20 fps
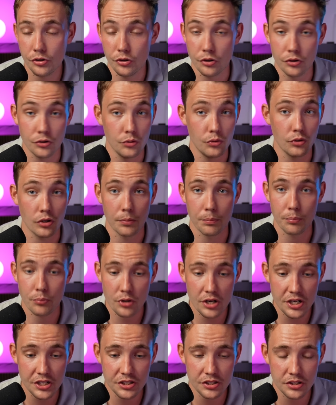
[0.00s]
You can do the
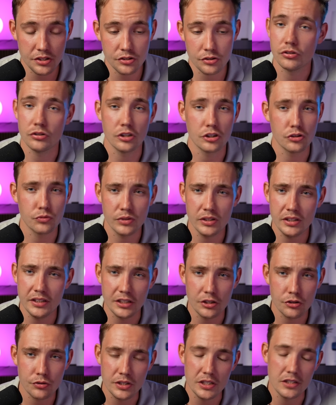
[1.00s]
compression, so it doesn't really
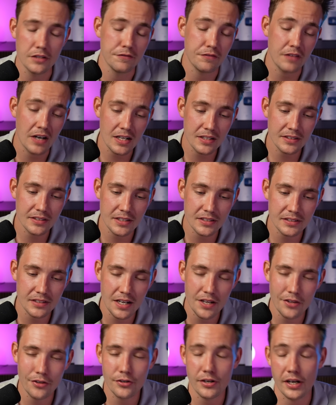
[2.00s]
increase the file size
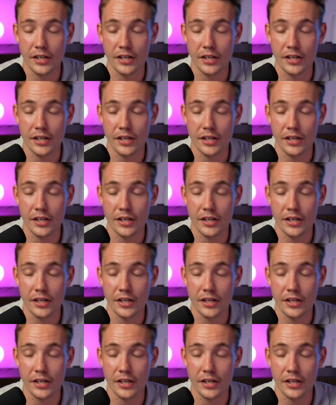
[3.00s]
either,